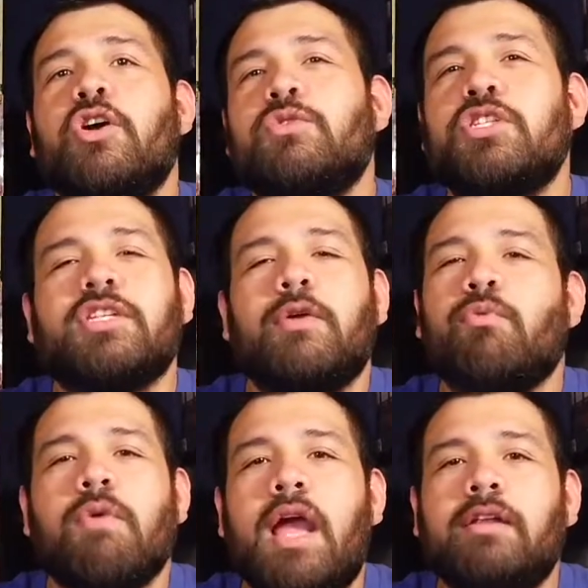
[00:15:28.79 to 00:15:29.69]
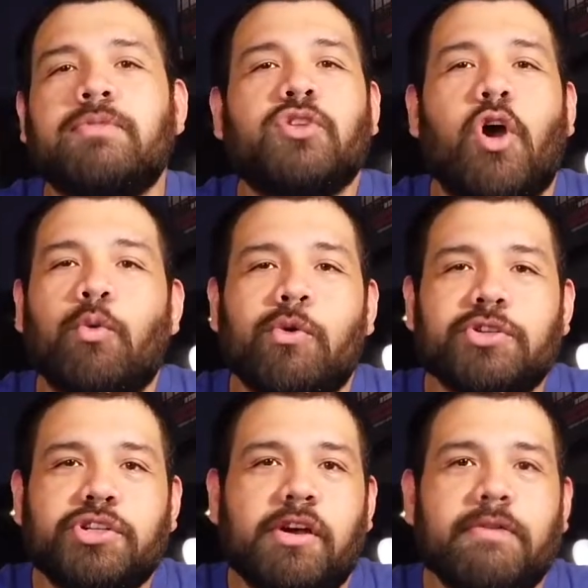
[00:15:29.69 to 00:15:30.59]
just a random Star Wars
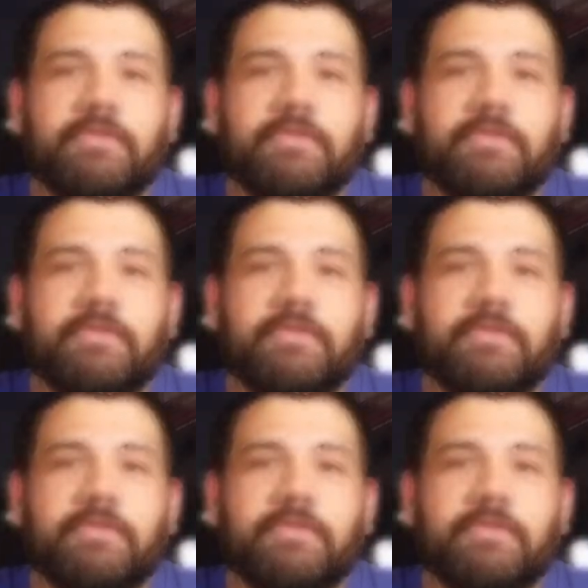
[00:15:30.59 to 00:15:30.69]
shelf.